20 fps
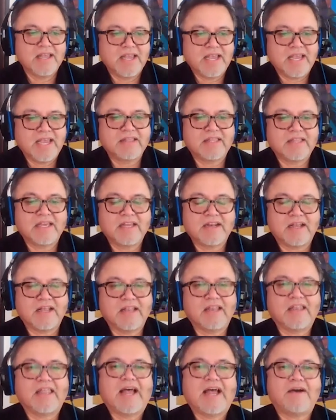And then
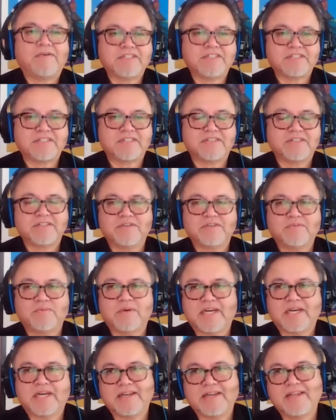allow us to do
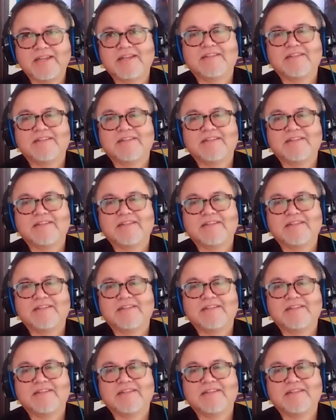what?